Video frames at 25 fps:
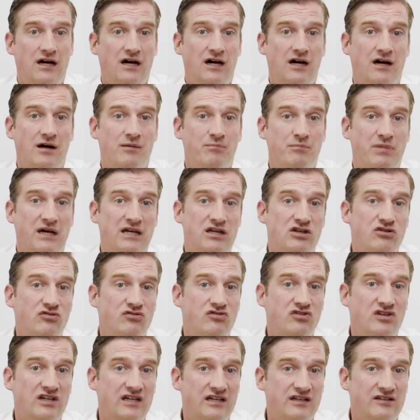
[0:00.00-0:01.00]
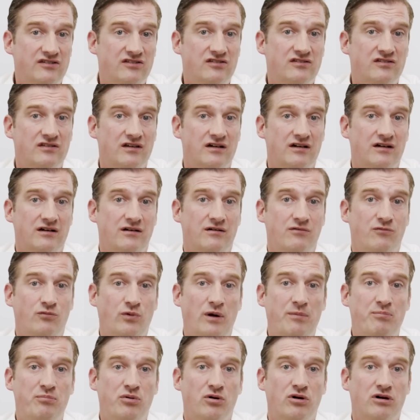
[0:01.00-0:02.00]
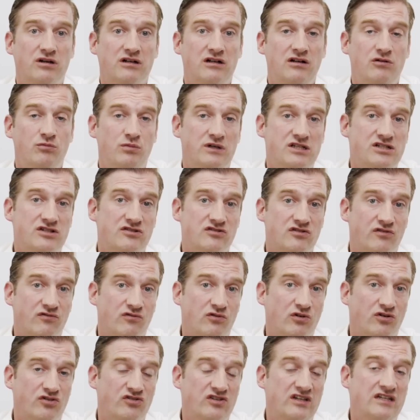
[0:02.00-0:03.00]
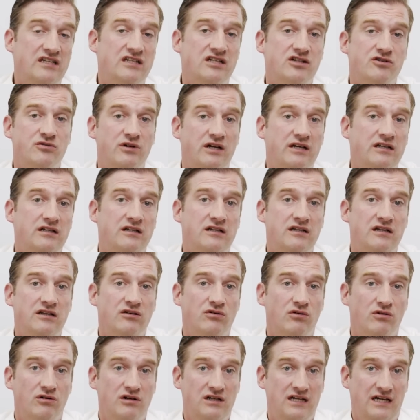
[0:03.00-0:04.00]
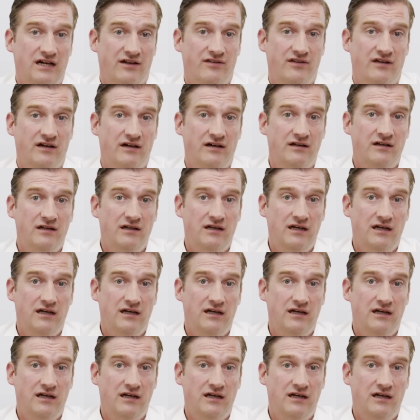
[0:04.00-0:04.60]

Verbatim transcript: uh, by using its uh, web portal, which is of course integrated in all the other